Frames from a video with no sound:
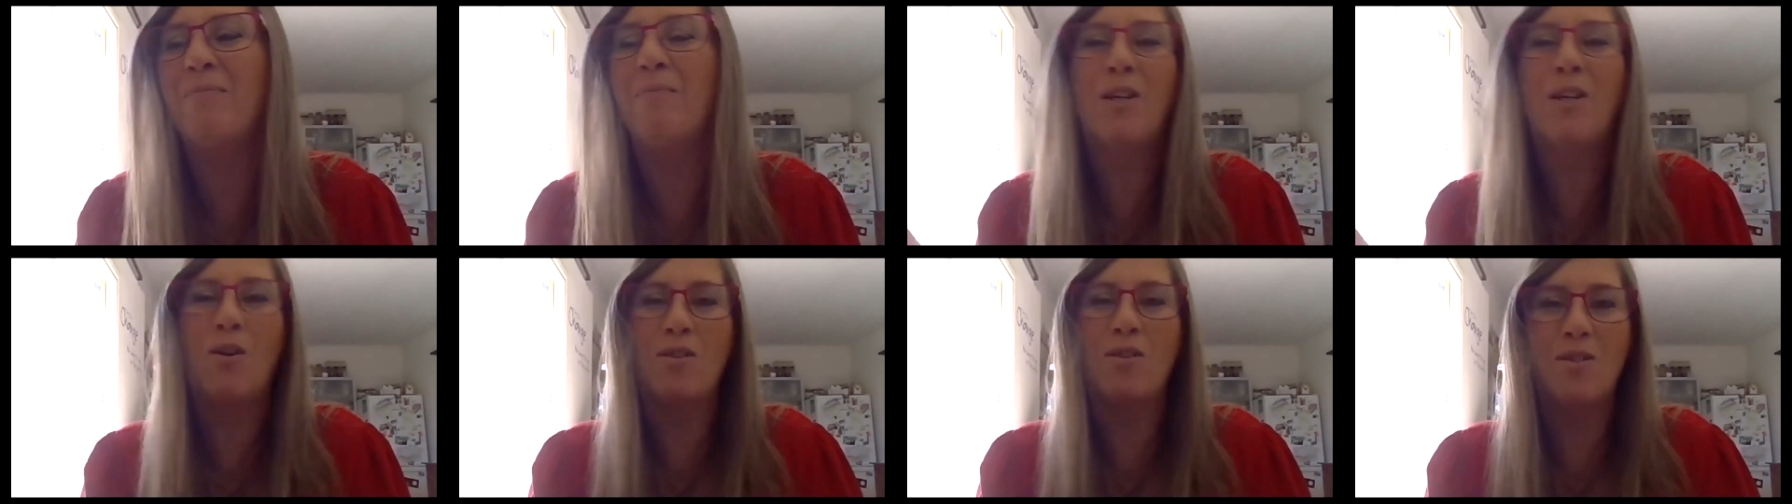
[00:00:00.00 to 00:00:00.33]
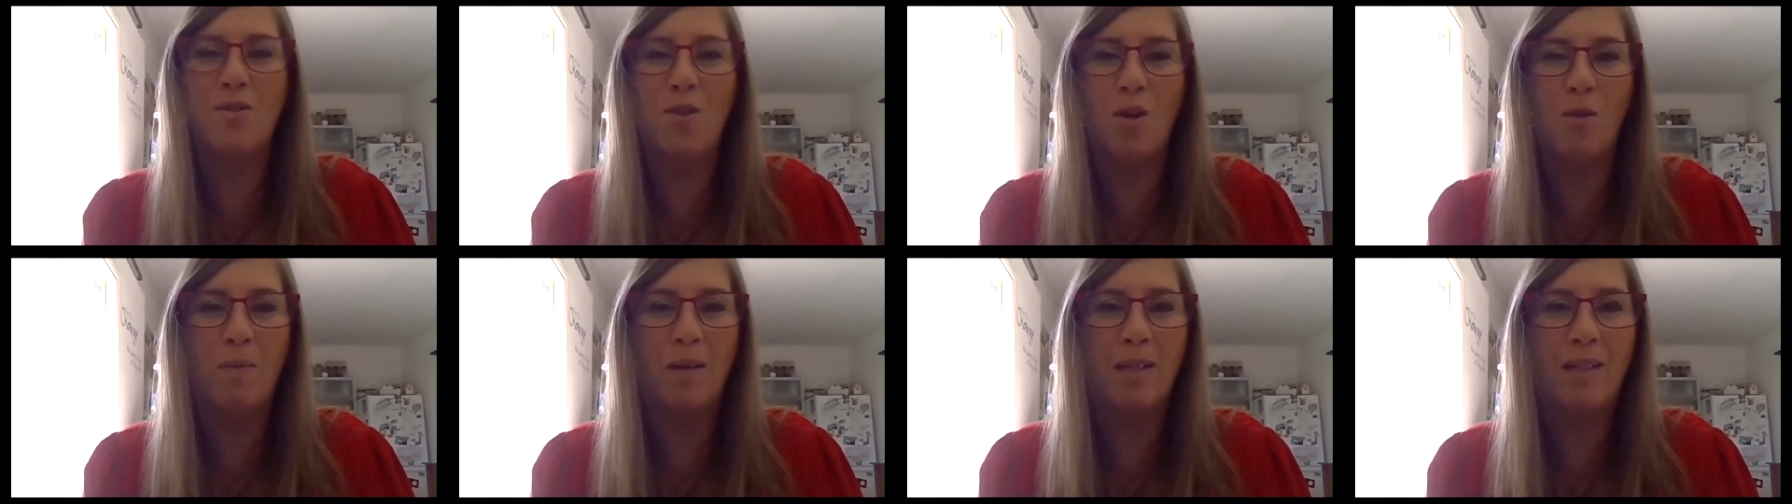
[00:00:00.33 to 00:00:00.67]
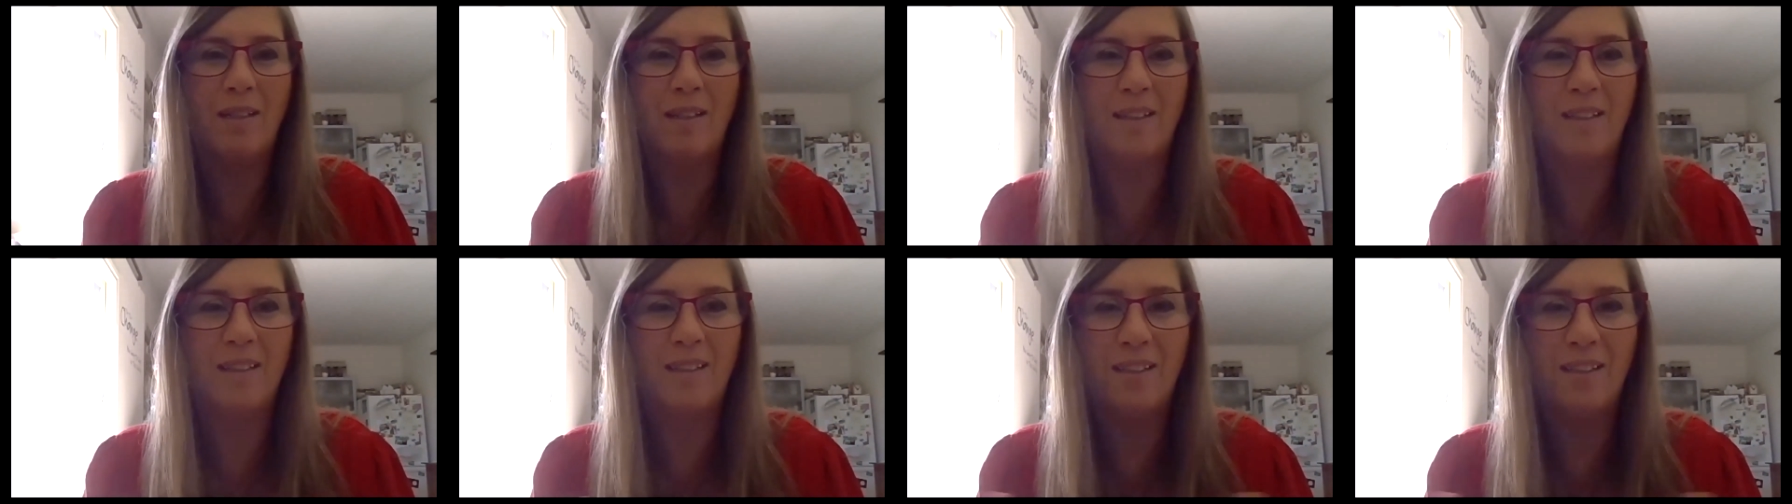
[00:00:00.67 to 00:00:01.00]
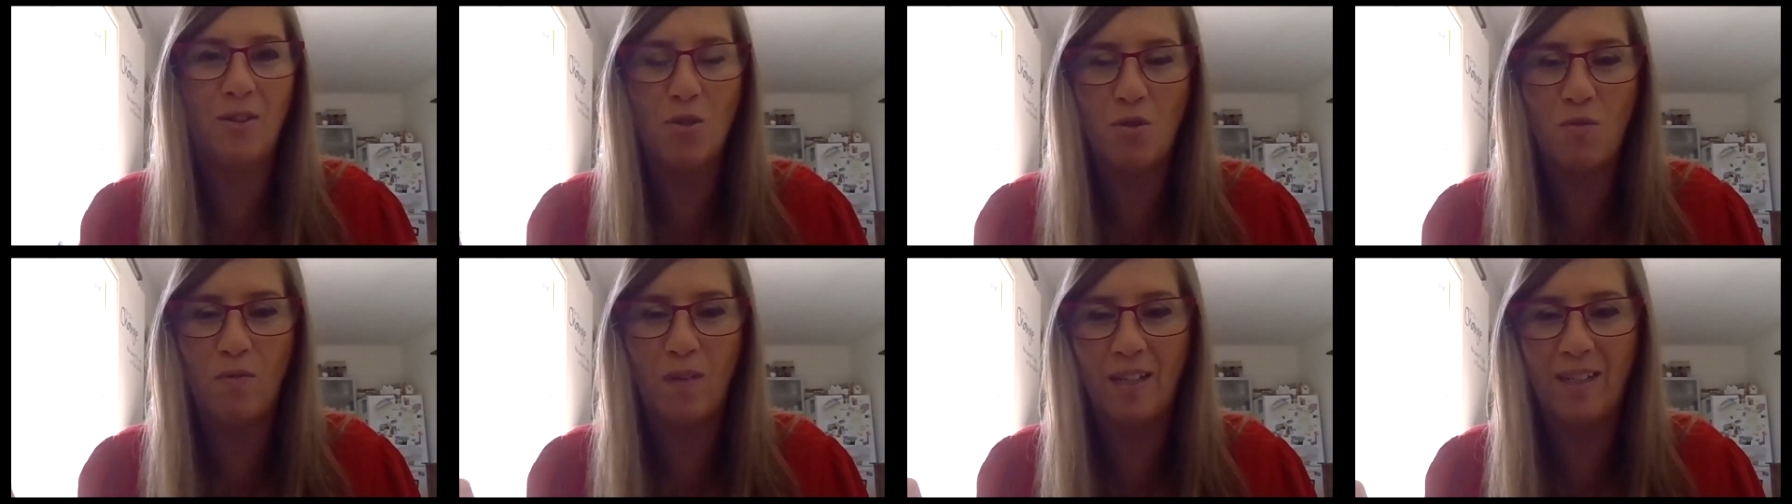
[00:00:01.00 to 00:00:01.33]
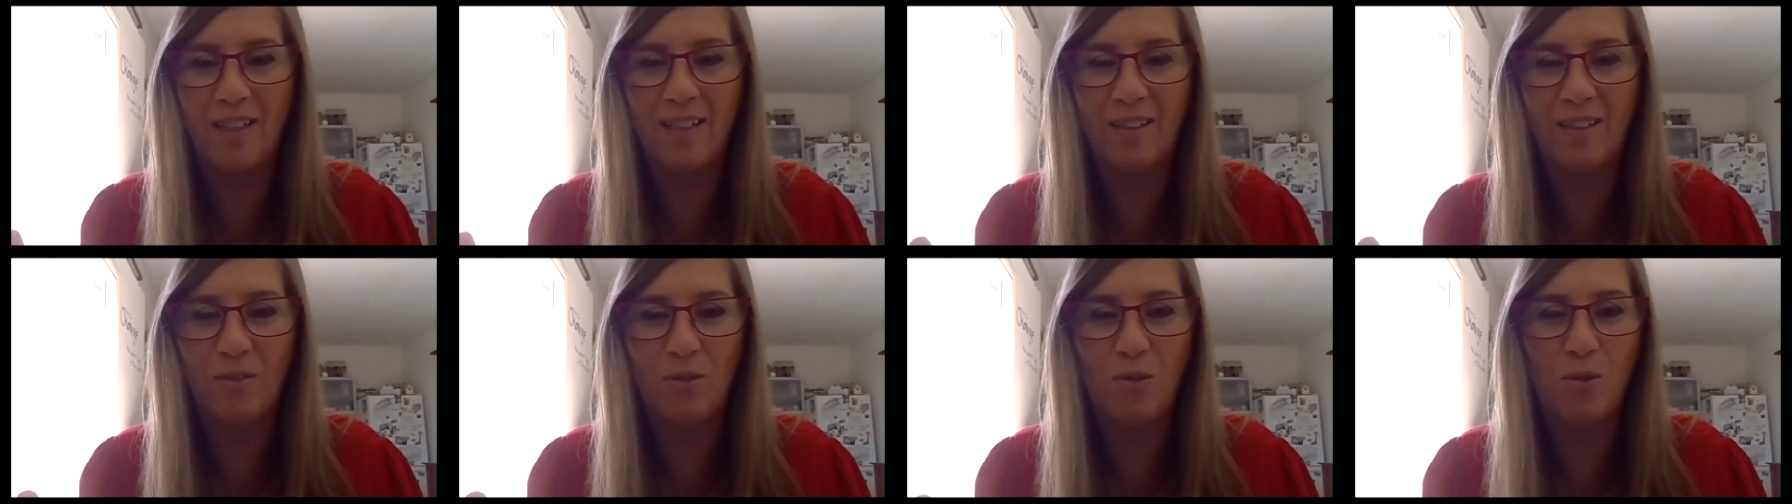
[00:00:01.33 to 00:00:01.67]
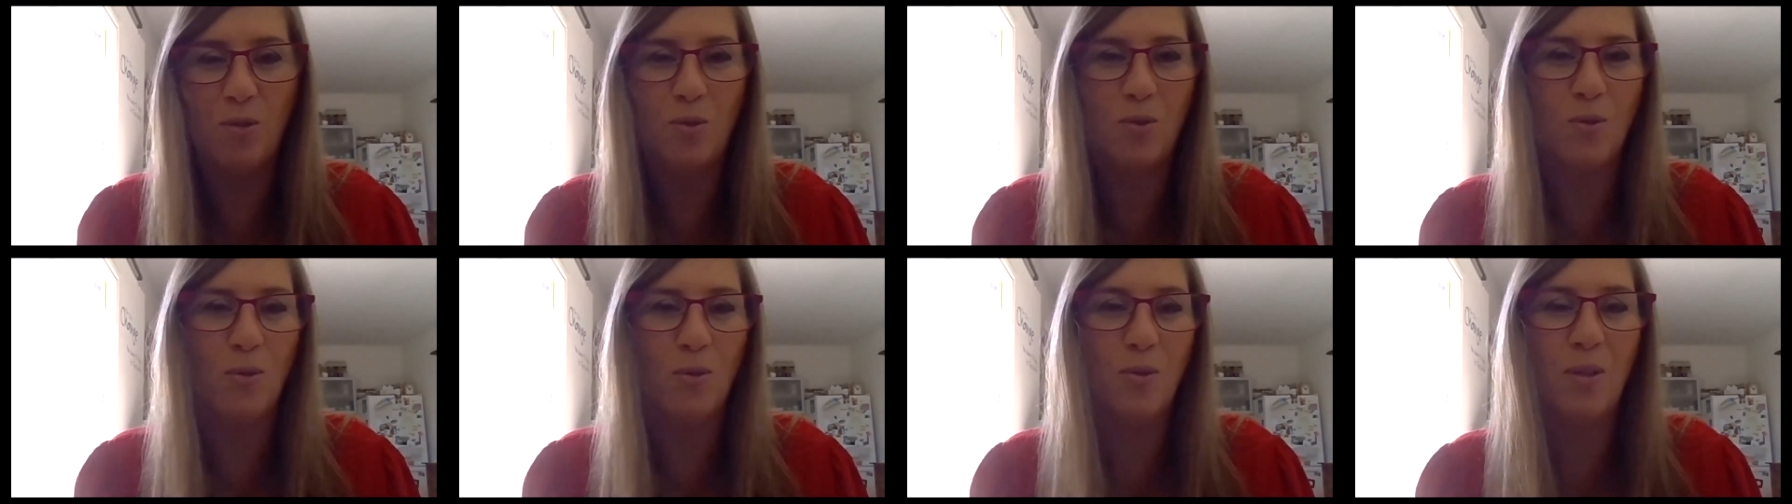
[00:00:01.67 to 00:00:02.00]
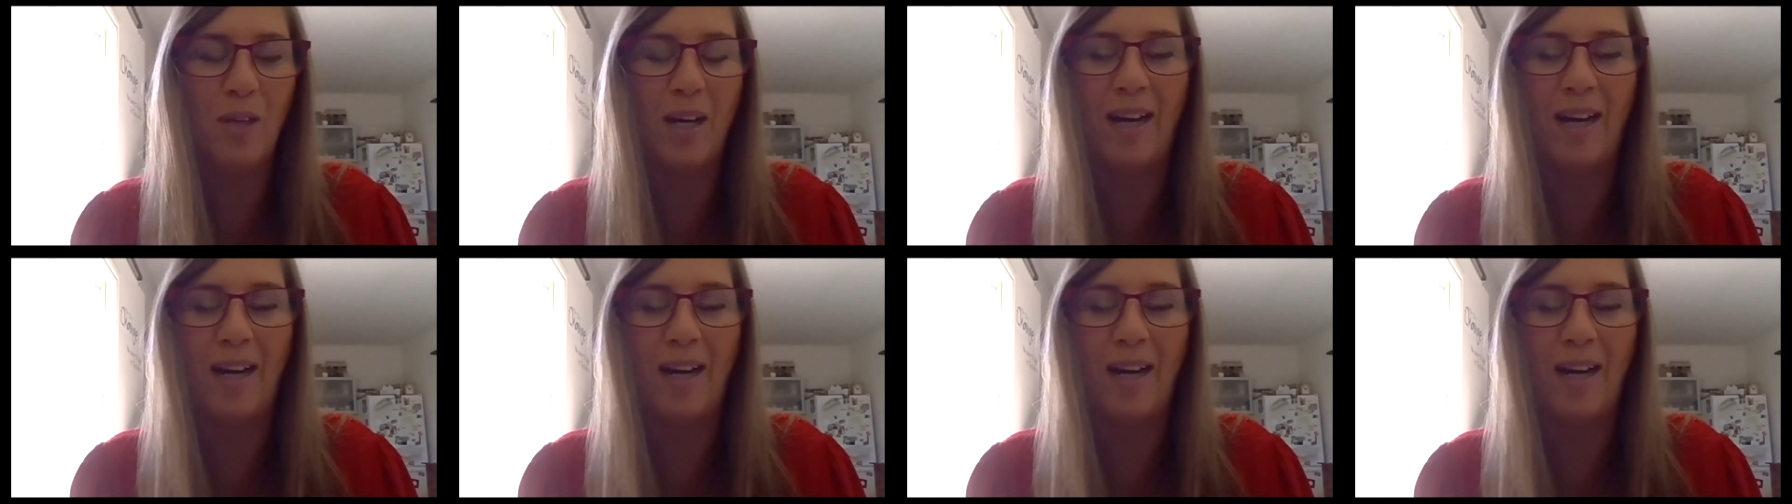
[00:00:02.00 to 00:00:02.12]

because nobody usually do